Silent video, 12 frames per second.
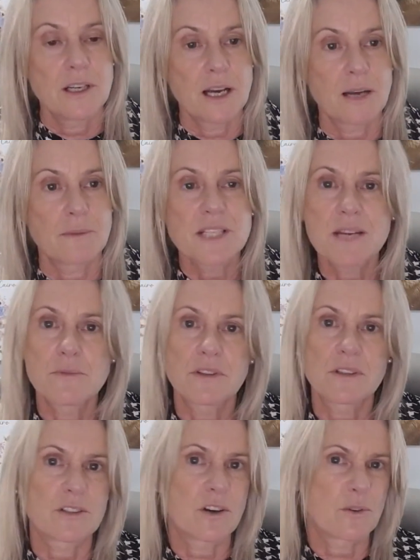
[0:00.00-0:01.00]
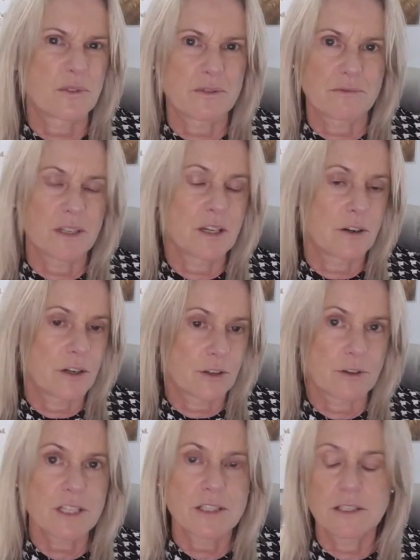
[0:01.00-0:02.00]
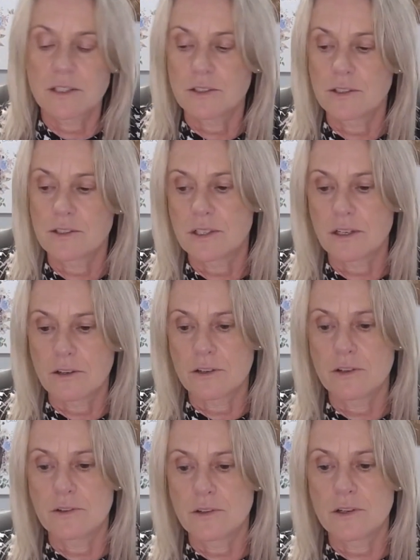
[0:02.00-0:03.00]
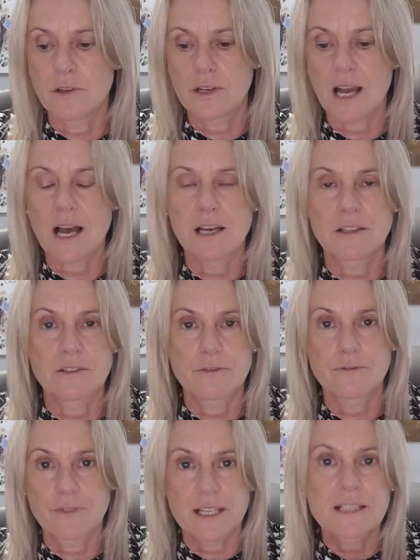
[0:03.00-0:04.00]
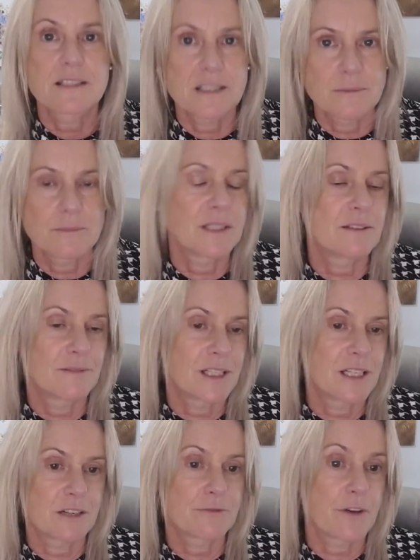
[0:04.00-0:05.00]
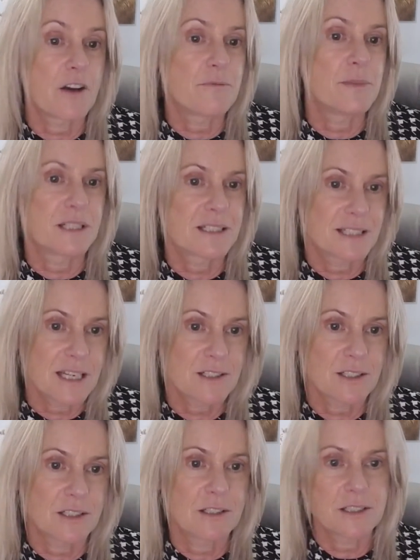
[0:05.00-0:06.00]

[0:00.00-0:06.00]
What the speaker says: Same with a dog with, aggression issues. You can't fix them in a 5-minute session.